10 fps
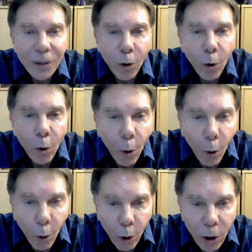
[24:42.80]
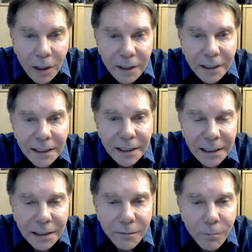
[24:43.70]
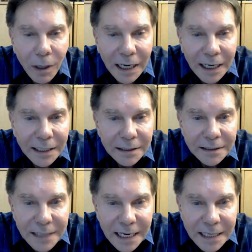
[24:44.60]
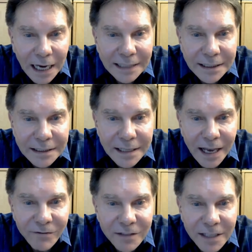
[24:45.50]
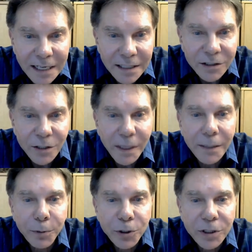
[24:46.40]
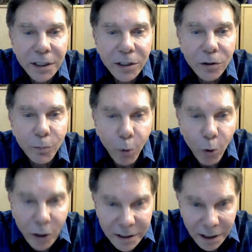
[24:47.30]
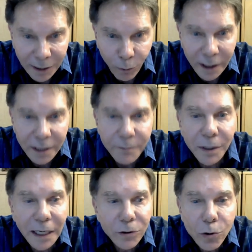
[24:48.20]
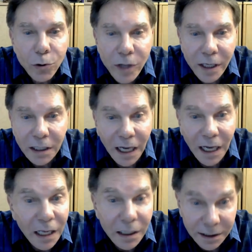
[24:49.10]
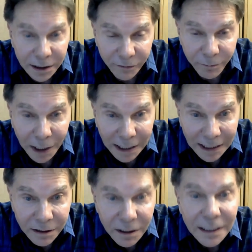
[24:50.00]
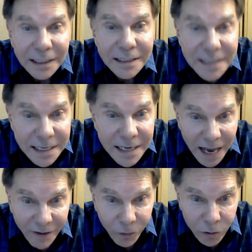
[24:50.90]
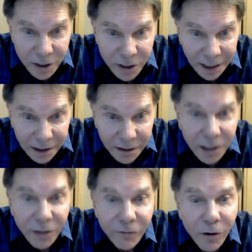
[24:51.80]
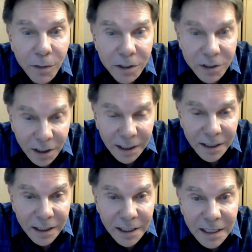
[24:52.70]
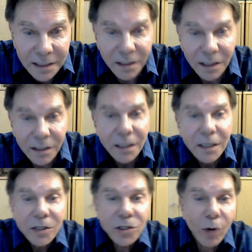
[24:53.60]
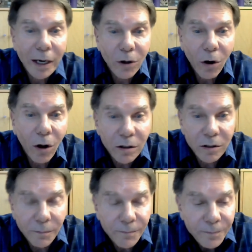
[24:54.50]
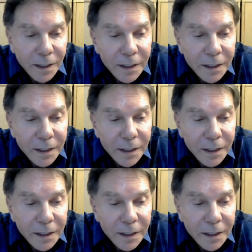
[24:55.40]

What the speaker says: a hole in my data. I didn't have data to make a particular point I wanted, but I knew that a colleague of mine did have those data from a study that he had done. So I called him.